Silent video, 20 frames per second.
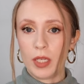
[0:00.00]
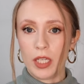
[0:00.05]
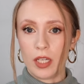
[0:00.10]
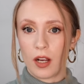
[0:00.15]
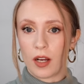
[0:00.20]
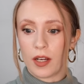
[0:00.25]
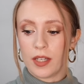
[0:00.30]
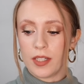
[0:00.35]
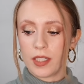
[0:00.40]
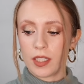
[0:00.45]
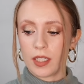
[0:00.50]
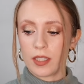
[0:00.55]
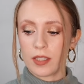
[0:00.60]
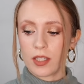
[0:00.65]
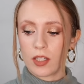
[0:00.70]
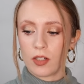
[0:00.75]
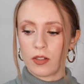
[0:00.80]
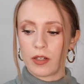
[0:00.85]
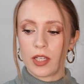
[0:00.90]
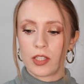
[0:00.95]
PR into
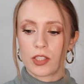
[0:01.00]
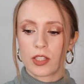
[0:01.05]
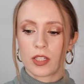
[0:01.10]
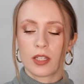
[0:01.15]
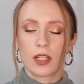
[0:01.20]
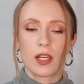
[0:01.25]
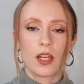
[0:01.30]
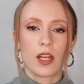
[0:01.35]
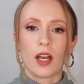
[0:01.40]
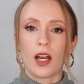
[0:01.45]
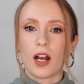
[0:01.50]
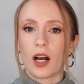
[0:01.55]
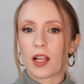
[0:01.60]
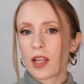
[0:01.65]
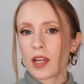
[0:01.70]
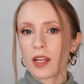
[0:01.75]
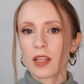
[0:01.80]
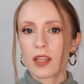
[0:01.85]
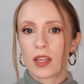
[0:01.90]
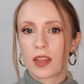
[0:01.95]
consideration, a
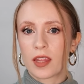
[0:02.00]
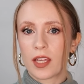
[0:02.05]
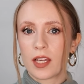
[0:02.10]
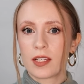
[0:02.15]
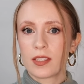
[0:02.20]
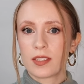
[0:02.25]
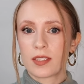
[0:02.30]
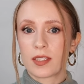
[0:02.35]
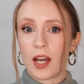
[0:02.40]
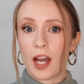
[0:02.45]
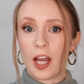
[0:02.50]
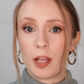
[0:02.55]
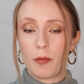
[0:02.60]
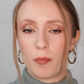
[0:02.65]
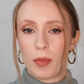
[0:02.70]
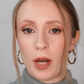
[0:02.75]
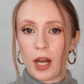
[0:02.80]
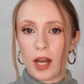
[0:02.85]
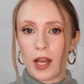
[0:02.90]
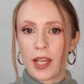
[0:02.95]
lot of the things I
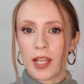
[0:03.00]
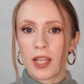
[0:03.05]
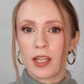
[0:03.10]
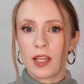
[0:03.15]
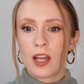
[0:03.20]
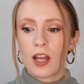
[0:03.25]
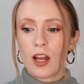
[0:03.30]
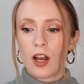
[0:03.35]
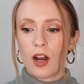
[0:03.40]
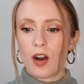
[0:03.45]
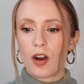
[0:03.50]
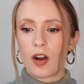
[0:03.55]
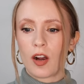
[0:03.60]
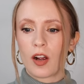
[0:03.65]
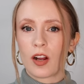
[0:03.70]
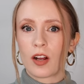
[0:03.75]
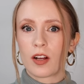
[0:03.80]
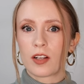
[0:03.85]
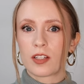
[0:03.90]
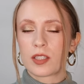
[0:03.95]
buy
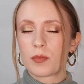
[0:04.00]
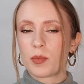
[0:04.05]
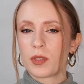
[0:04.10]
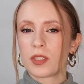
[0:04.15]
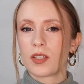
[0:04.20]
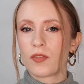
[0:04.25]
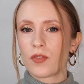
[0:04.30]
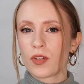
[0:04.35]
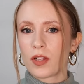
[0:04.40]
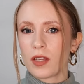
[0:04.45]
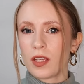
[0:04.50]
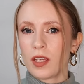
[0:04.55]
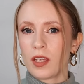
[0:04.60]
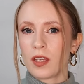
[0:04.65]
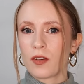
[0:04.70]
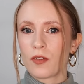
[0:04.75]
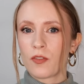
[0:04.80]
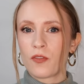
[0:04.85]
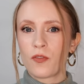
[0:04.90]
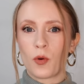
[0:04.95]
are
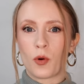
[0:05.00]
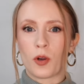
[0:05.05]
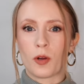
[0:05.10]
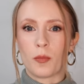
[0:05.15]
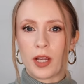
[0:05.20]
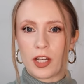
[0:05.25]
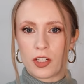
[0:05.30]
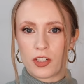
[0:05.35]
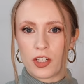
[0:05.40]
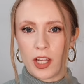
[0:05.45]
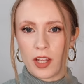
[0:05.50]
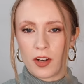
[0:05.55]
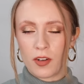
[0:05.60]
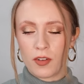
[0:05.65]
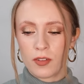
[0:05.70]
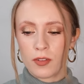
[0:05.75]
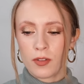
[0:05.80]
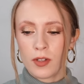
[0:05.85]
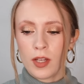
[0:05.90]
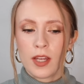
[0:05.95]
specifically for my
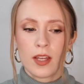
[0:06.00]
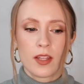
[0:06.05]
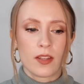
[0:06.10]
channel.